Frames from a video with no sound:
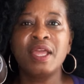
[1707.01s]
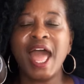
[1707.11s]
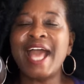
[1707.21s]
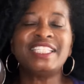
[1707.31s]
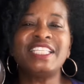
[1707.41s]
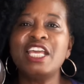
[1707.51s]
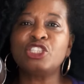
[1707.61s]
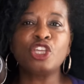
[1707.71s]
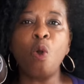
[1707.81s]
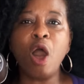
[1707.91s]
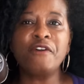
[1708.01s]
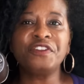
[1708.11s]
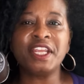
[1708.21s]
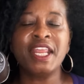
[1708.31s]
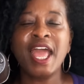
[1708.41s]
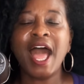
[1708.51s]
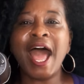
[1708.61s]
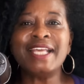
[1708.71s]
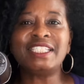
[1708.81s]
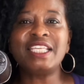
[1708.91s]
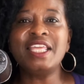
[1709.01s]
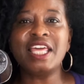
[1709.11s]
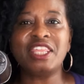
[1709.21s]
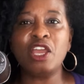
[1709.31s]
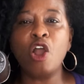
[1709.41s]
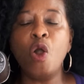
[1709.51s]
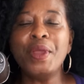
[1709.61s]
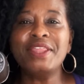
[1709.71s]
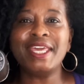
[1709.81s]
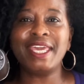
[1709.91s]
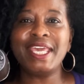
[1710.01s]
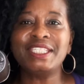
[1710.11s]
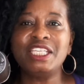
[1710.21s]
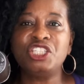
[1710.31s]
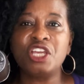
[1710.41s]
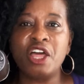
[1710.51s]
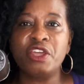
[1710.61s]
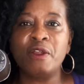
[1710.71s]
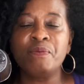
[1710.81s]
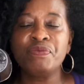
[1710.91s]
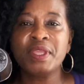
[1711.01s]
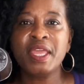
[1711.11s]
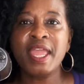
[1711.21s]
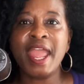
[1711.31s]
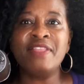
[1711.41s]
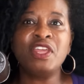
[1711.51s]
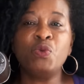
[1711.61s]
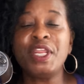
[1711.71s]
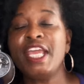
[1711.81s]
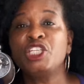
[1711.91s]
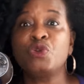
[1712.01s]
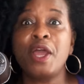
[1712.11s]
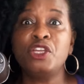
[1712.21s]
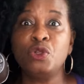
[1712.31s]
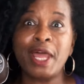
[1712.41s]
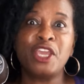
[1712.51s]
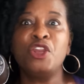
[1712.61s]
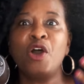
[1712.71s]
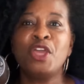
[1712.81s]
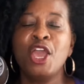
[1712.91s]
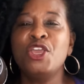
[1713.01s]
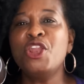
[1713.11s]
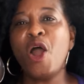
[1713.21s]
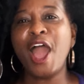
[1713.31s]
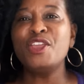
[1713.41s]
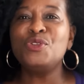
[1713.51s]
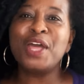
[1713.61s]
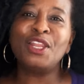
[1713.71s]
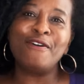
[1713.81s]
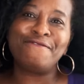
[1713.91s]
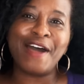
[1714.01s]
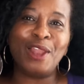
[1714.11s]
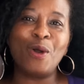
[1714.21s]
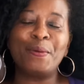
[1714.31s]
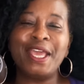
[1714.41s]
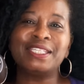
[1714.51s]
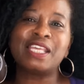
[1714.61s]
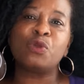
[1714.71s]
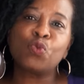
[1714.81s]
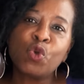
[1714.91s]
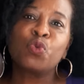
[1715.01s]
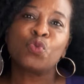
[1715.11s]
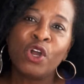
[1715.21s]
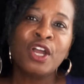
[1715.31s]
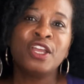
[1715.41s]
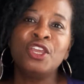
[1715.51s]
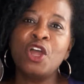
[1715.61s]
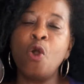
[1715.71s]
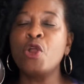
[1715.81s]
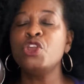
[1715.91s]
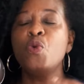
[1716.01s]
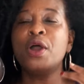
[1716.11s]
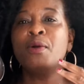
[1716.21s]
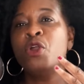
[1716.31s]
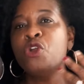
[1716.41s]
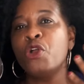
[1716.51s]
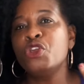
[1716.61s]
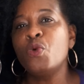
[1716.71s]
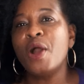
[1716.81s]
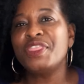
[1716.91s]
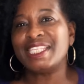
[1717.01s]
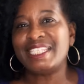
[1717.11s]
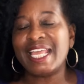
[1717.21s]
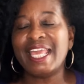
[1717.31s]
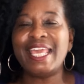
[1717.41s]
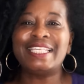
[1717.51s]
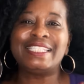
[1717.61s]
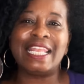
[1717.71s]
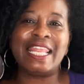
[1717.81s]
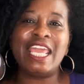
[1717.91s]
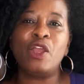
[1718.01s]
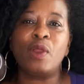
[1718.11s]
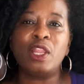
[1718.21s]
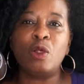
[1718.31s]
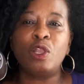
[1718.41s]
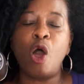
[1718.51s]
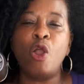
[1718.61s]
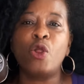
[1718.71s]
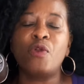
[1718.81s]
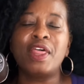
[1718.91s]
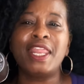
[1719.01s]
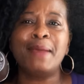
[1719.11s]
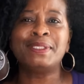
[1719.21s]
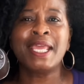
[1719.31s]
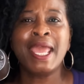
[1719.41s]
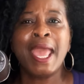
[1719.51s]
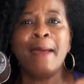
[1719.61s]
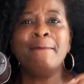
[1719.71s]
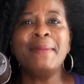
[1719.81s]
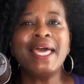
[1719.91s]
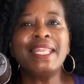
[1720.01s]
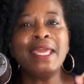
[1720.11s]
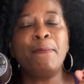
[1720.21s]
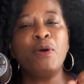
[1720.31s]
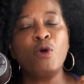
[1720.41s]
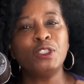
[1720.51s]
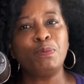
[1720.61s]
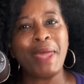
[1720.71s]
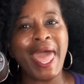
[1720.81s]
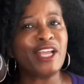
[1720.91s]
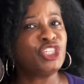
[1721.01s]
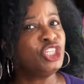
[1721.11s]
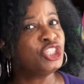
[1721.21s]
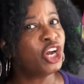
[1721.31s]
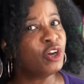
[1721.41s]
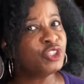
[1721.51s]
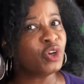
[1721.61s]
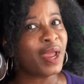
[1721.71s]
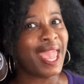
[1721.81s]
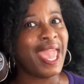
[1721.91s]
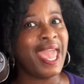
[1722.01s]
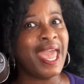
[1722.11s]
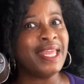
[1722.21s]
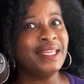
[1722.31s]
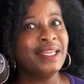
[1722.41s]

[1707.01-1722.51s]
I see it so often. I see that they go in, they kiss each other, and then when he's trying to do like, you know, you know how you do that little follow-up kiss, like, you know, or you want to, or you want the second kiss to linger a little longer on the lips. Millie pulls back, she turns her head.